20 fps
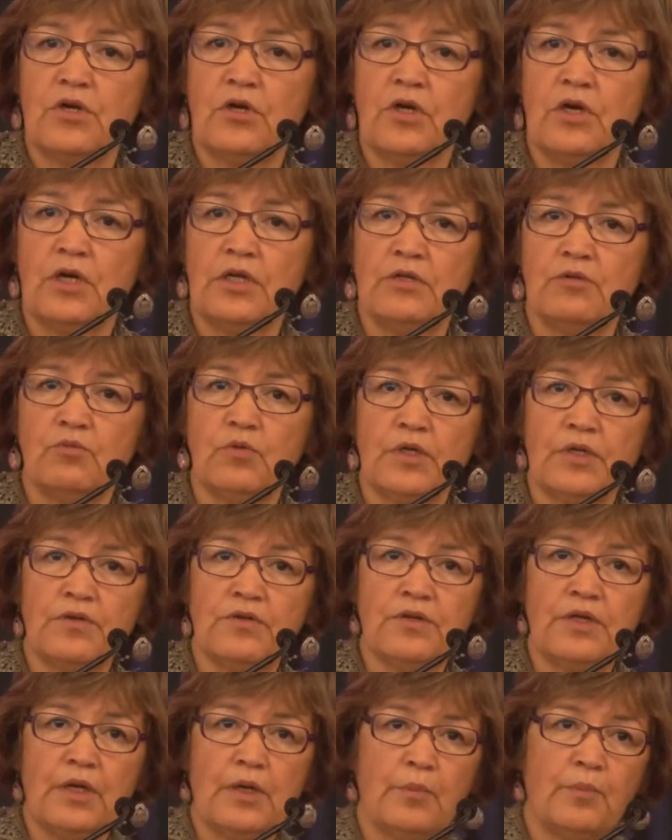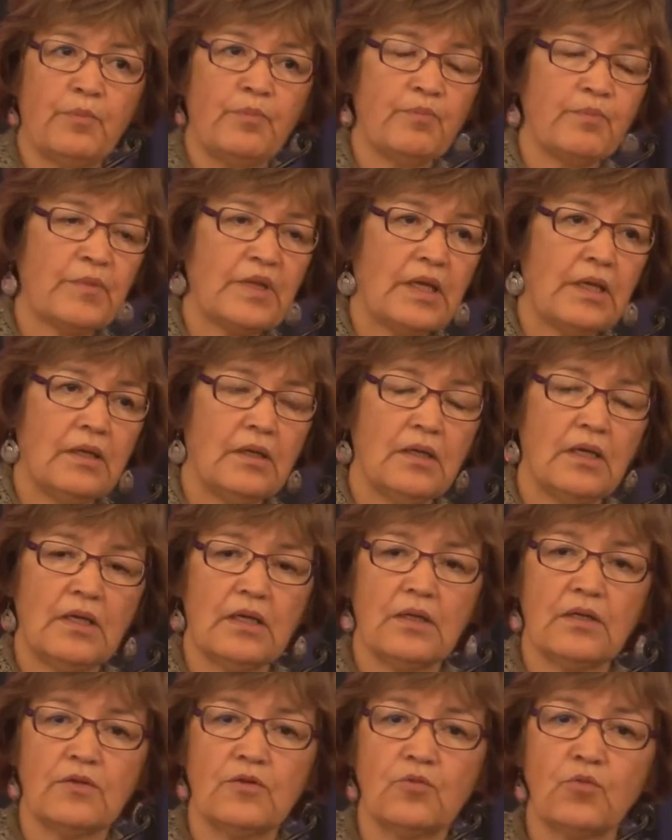on with
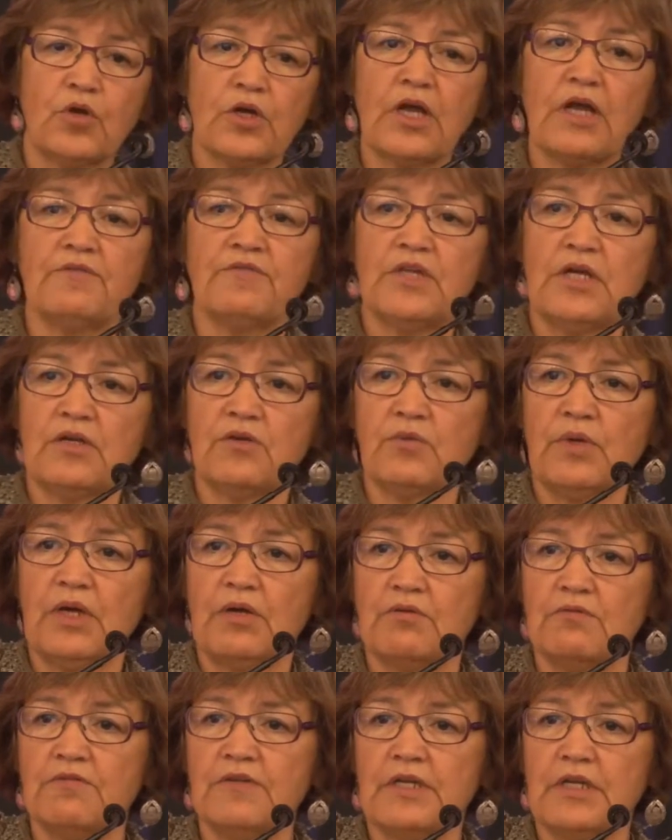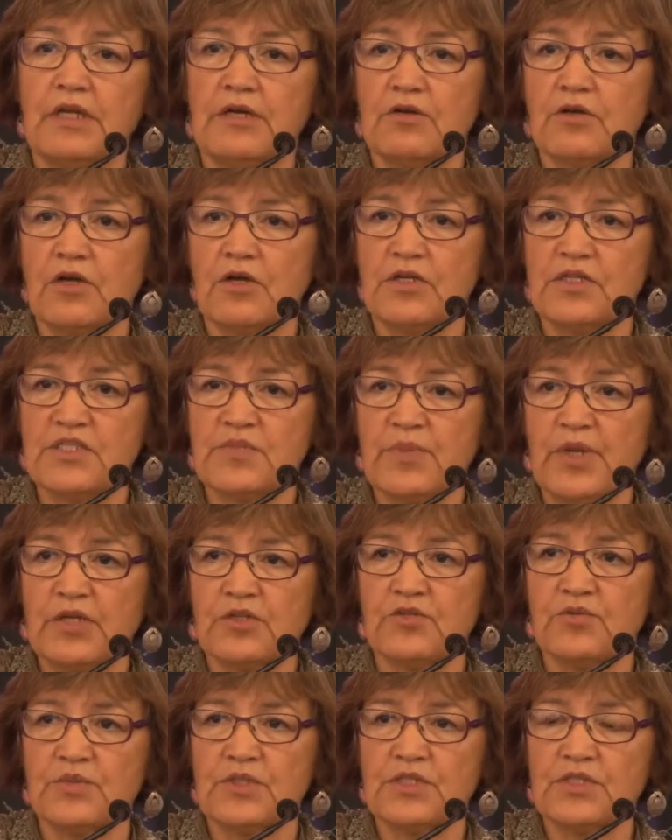the work I've done around fetal alcohol
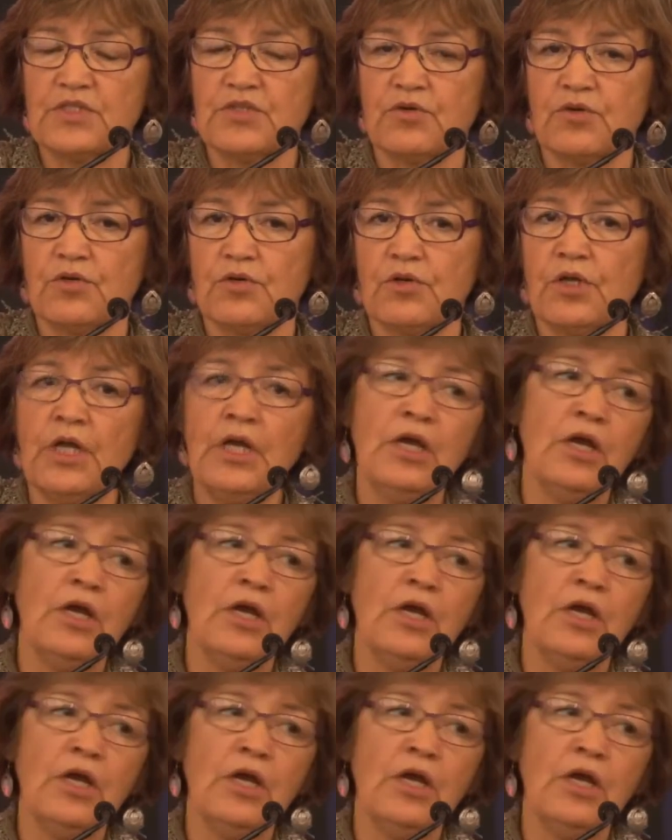spectrum disorder,